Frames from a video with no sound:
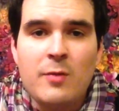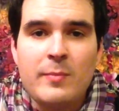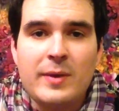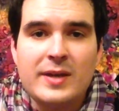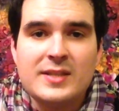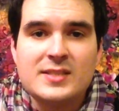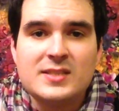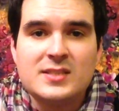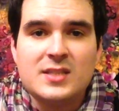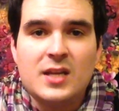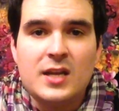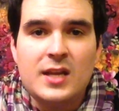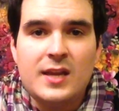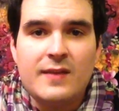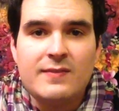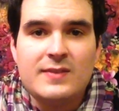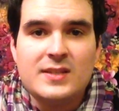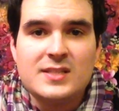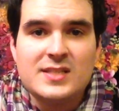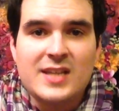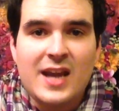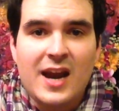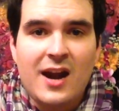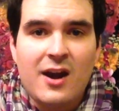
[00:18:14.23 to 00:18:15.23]
my study of the
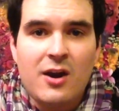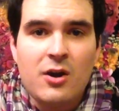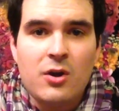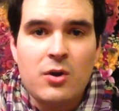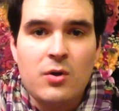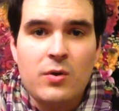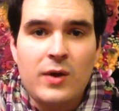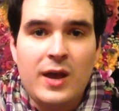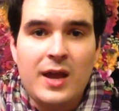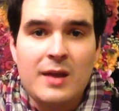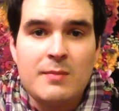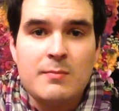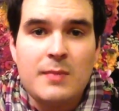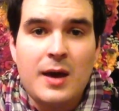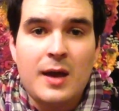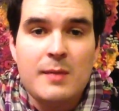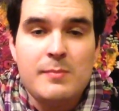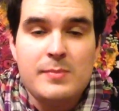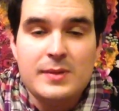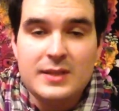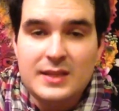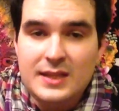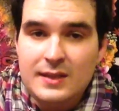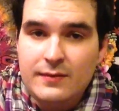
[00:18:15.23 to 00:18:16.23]
tarot and my
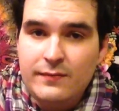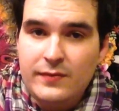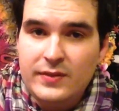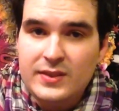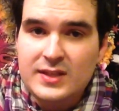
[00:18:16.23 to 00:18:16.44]
belief